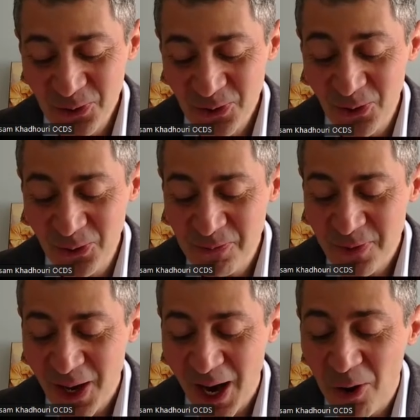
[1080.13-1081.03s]
so,
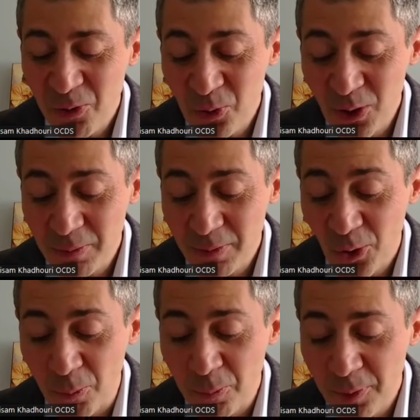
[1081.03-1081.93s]
I will
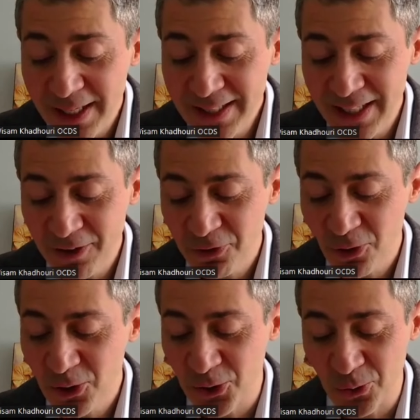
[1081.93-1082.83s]
completely
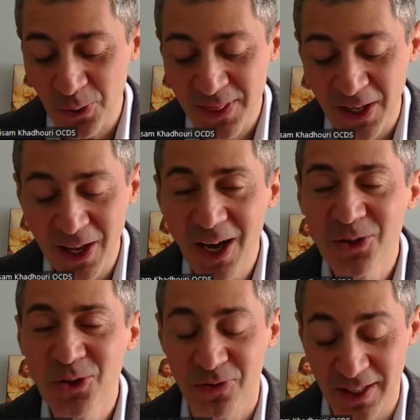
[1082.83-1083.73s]
fill you with the
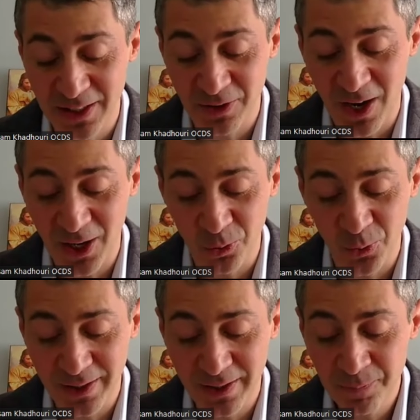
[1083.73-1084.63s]
light of the divine
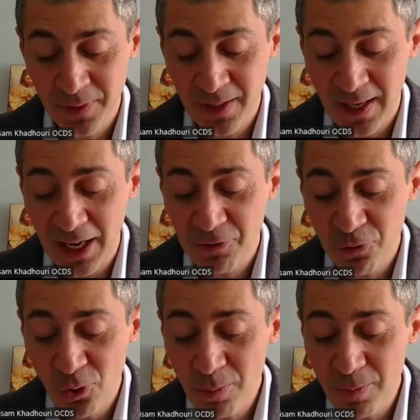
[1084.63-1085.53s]
will and
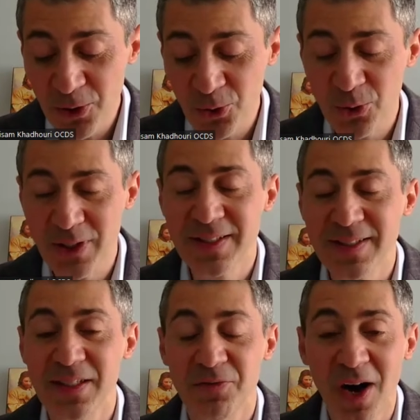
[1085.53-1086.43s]
form in you its
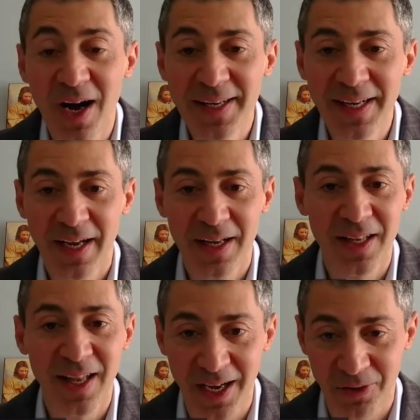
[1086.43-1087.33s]
divine
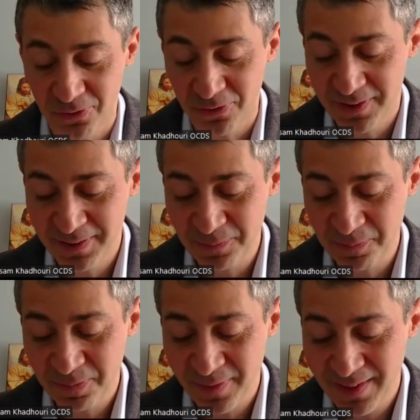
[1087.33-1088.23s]
life.
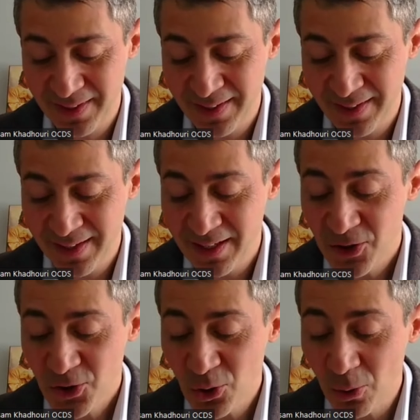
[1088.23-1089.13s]

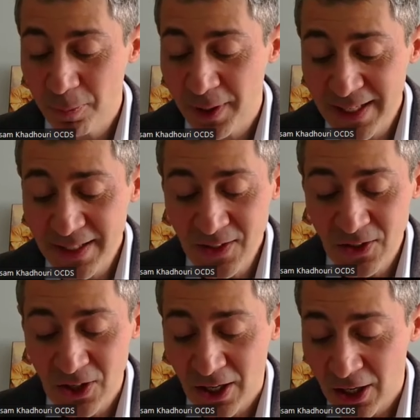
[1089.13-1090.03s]
So
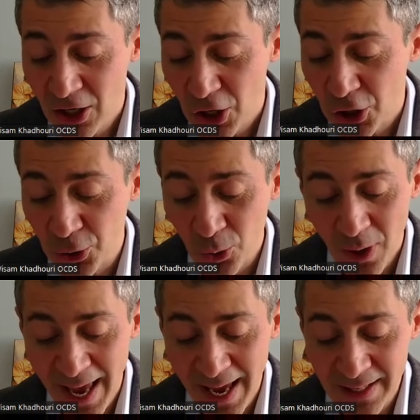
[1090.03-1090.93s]
place your
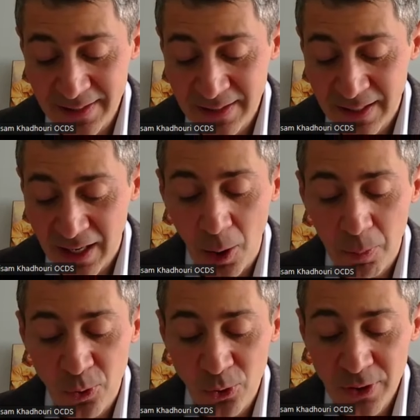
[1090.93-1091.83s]
head
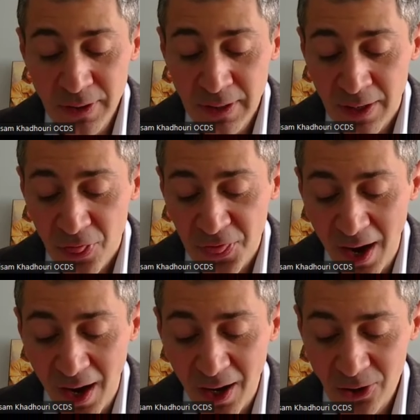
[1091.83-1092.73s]
upon the
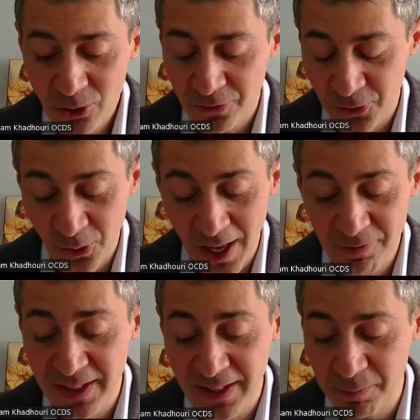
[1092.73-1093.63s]
heart of your
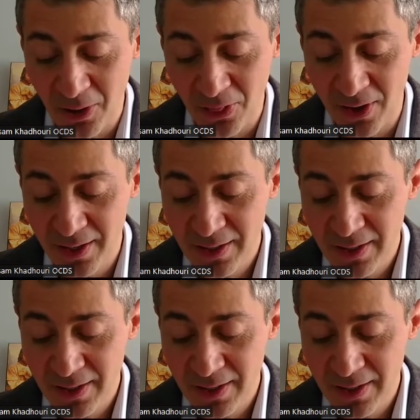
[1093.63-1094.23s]
heavenly mother